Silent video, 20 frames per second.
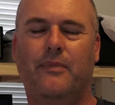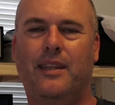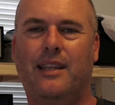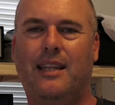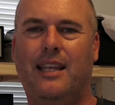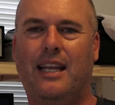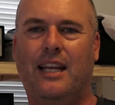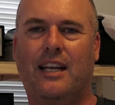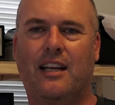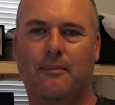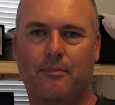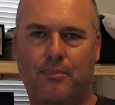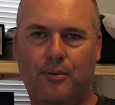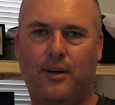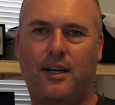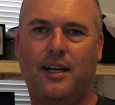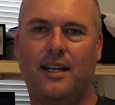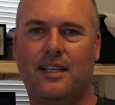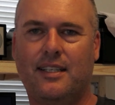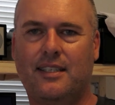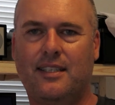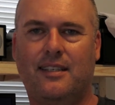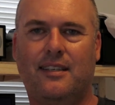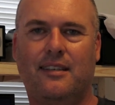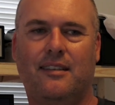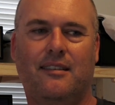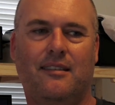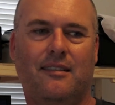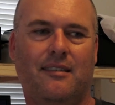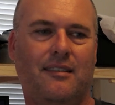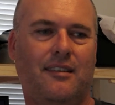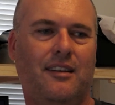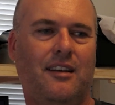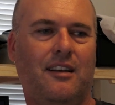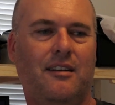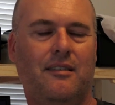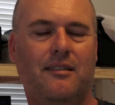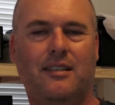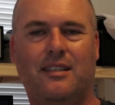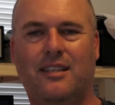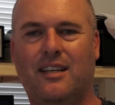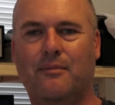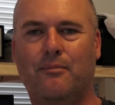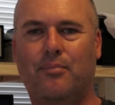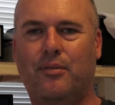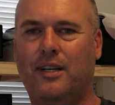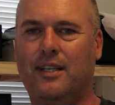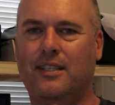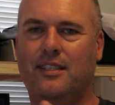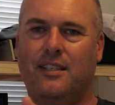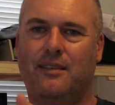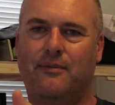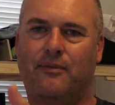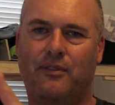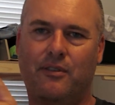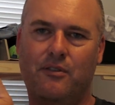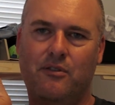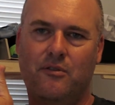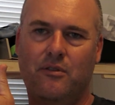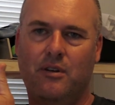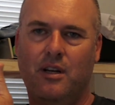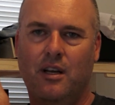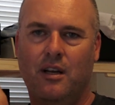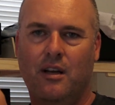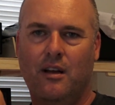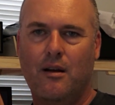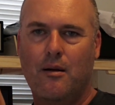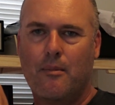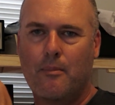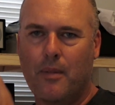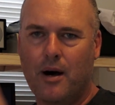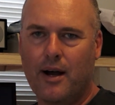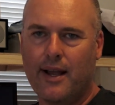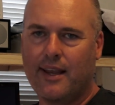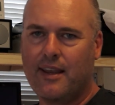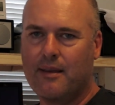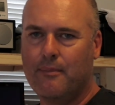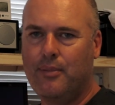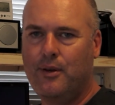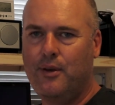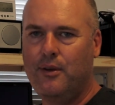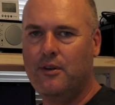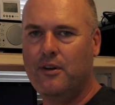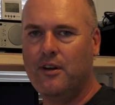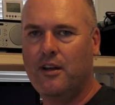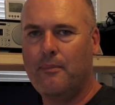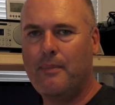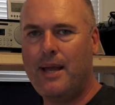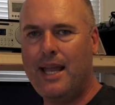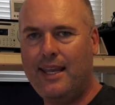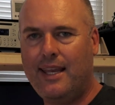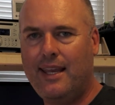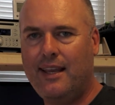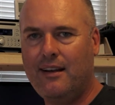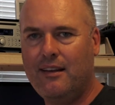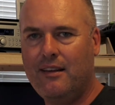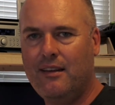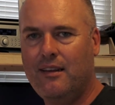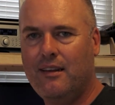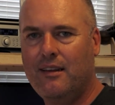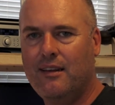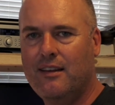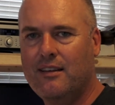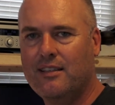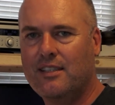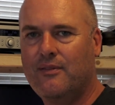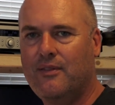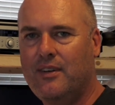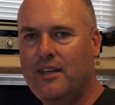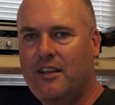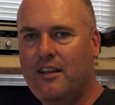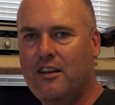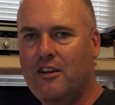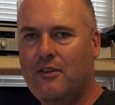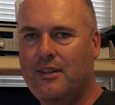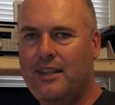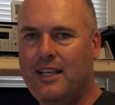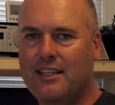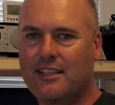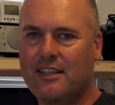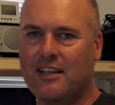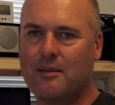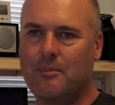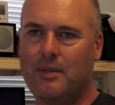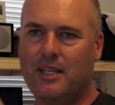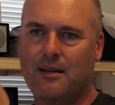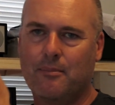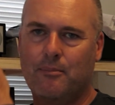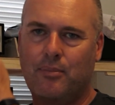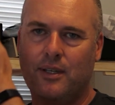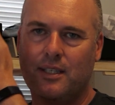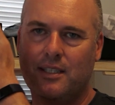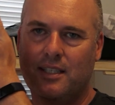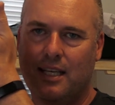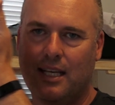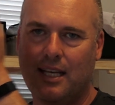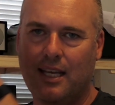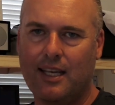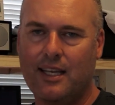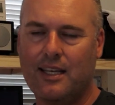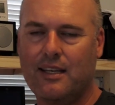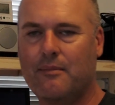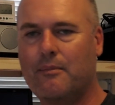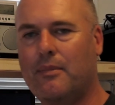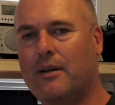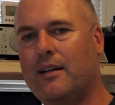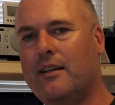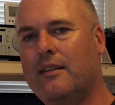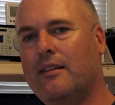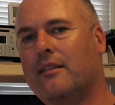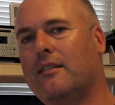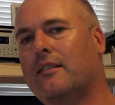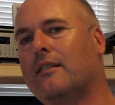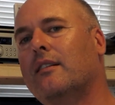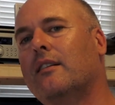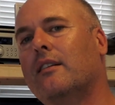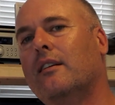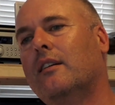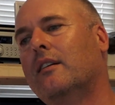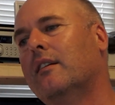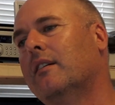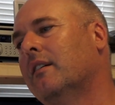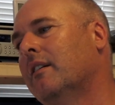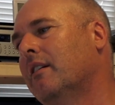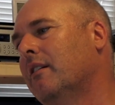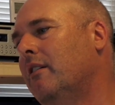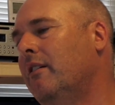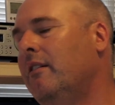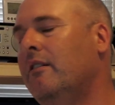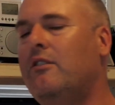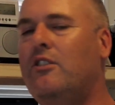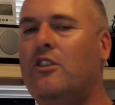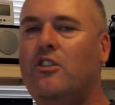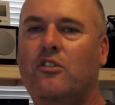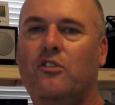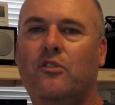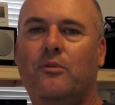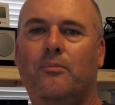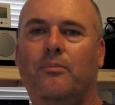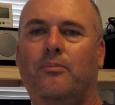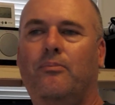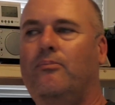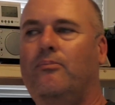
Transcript: they're compressed, and you know, it's compressed through my computer making this video, and then it's going to be compressed again by the YouTube